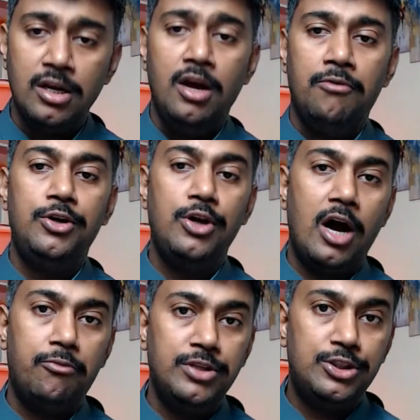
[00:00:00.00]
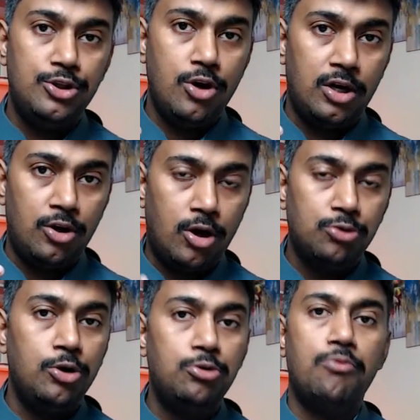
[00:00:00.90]
which you are not
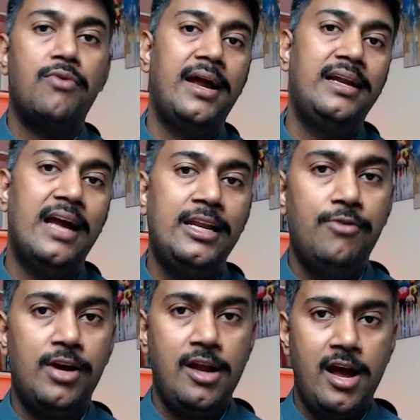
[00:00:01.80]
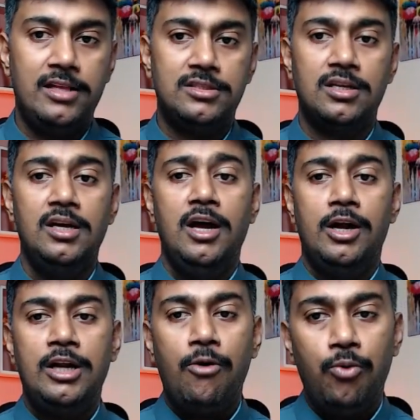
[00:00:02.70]
going to find anywhere else.
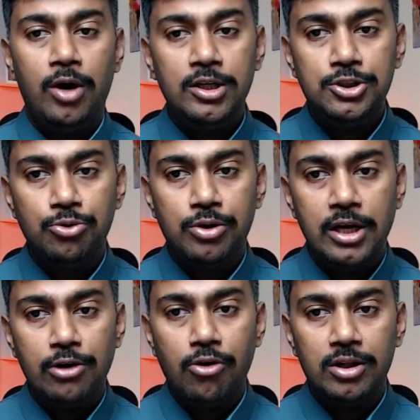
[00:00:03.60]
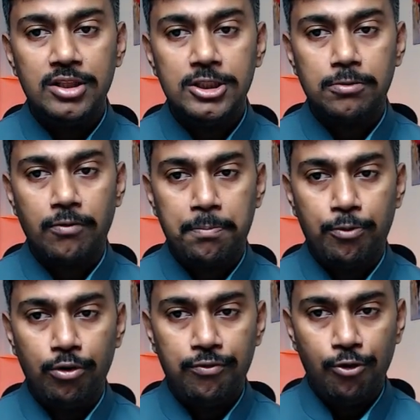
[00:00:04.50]
Now once you click on this
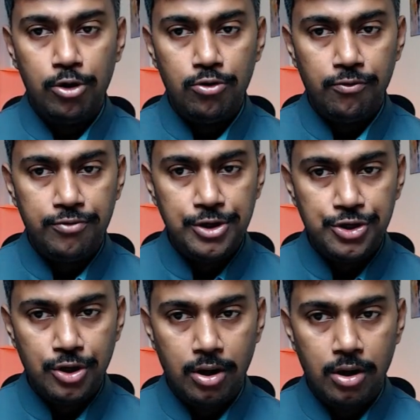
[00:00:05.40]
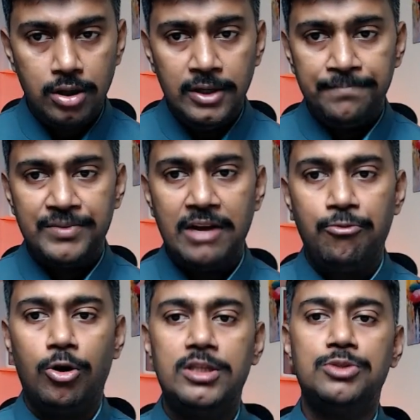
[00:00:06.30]
portfolio feature, then
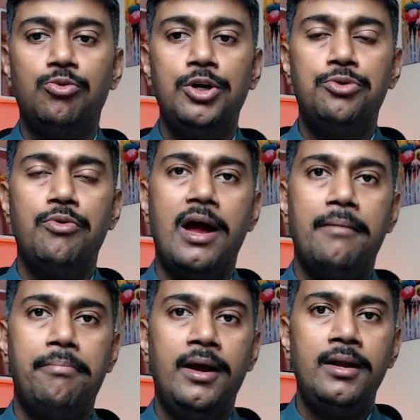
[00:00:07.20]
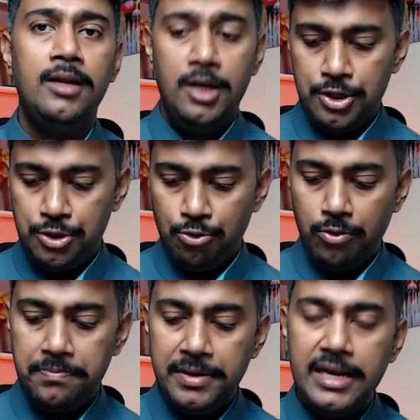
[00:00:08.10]
what is going to happen? You will
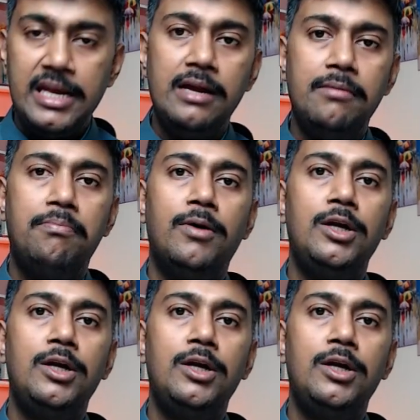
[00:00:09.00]
be able